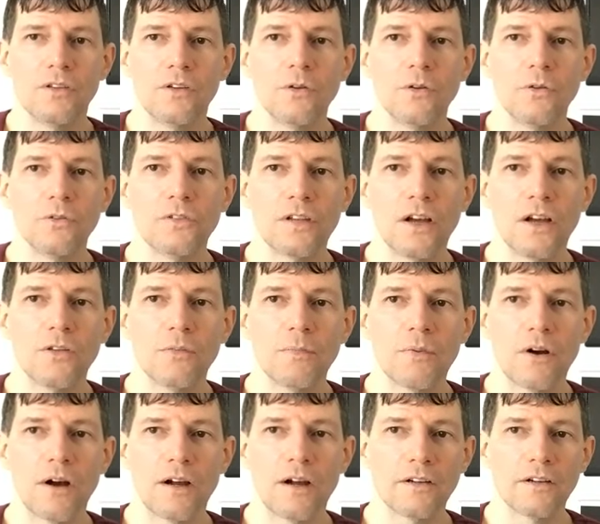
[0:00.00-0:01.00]
Those health
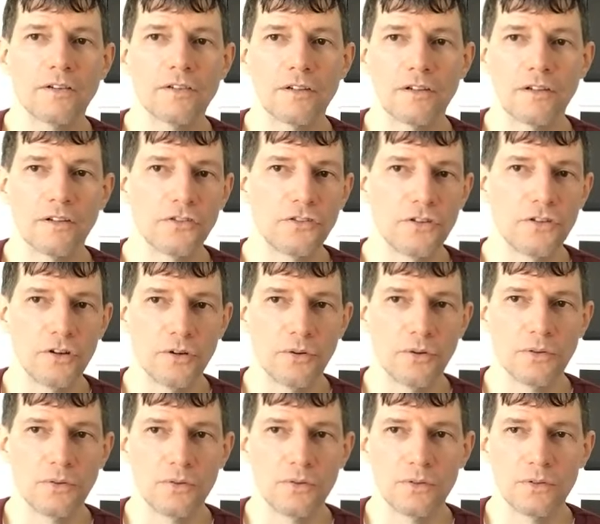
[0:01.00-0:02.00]
products I'm going to
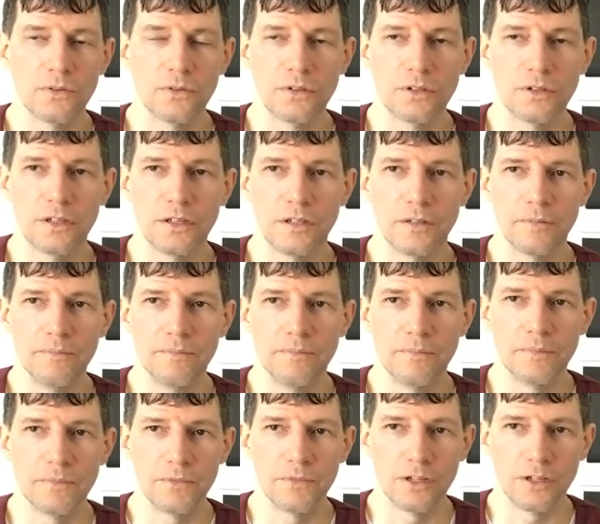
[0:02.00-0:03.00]
show um,
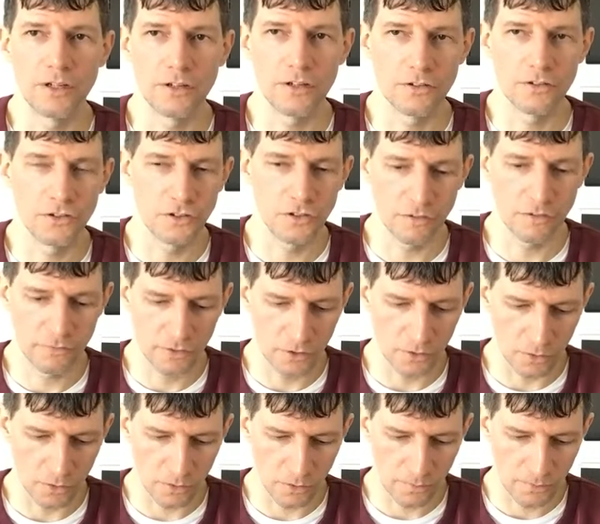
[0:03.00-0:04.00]
are just a
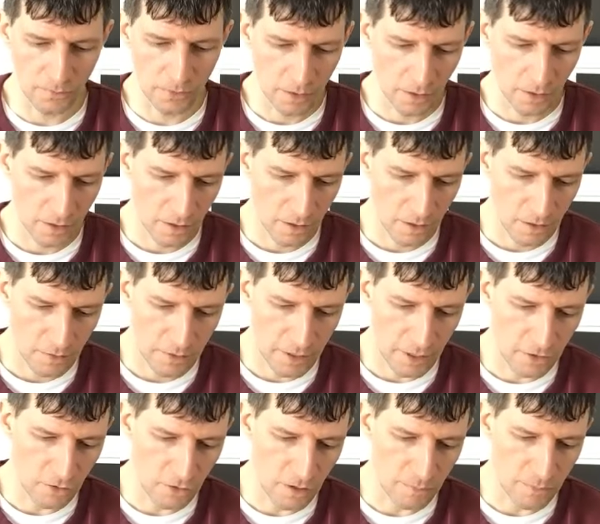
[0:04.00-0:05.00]
few
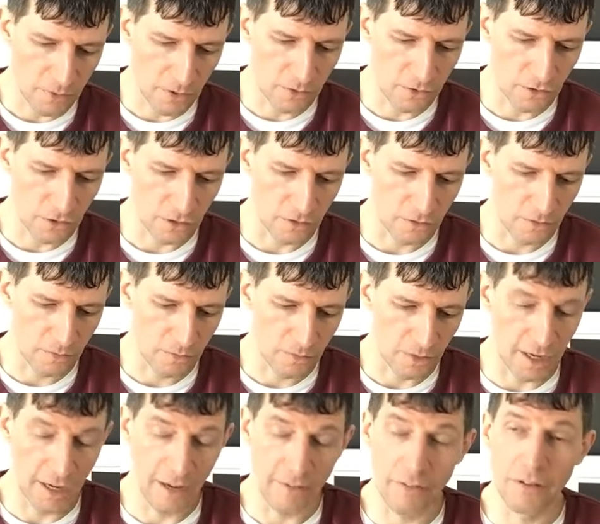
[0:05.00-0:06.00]
that you can purchase.
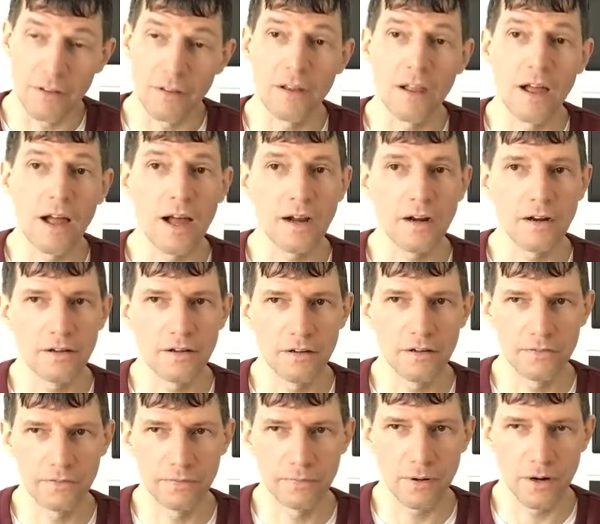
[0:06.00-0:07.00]
I have a lot
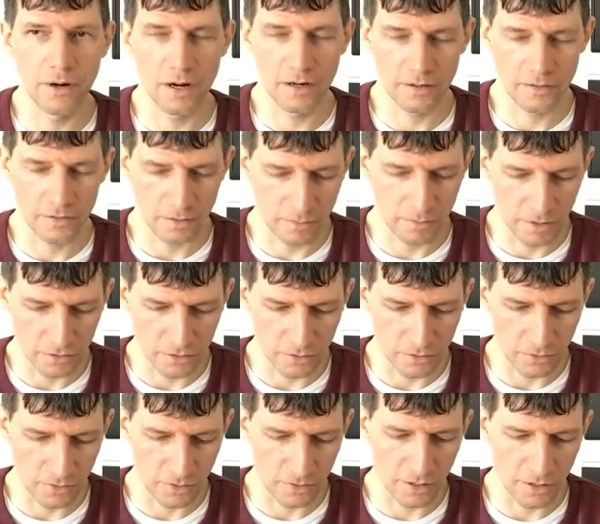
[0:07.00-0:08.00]
of products in my
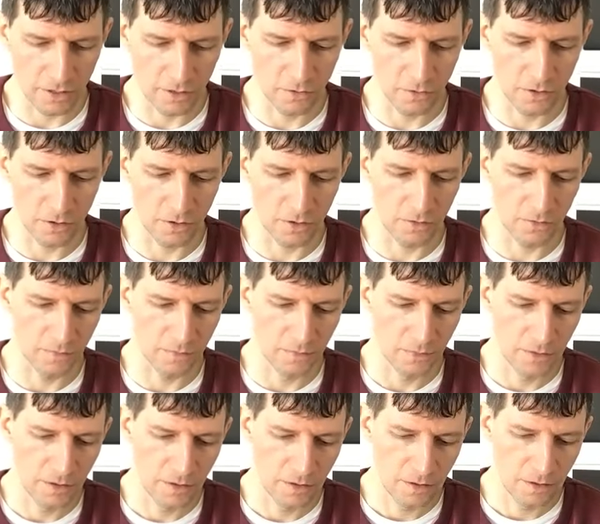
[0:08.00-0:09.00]
store that you can
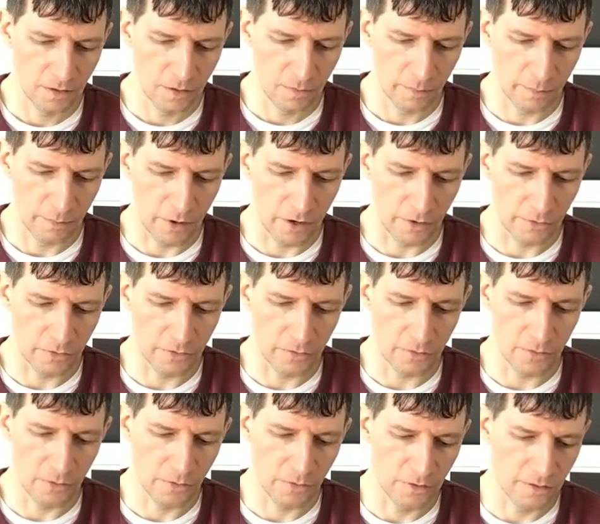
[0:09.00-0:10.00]
browse
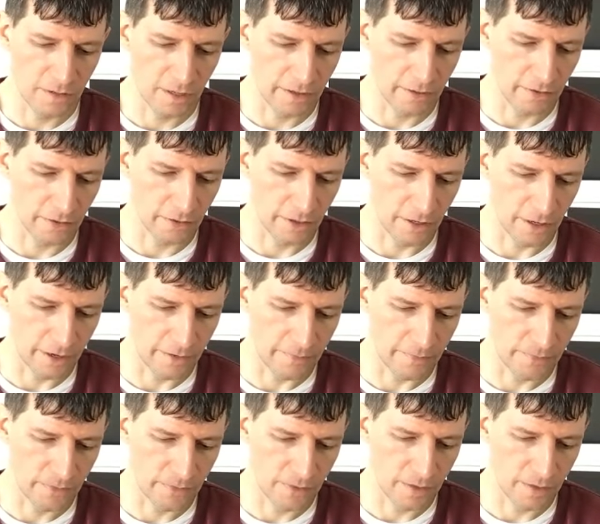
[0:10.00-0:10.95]
through and take a look at.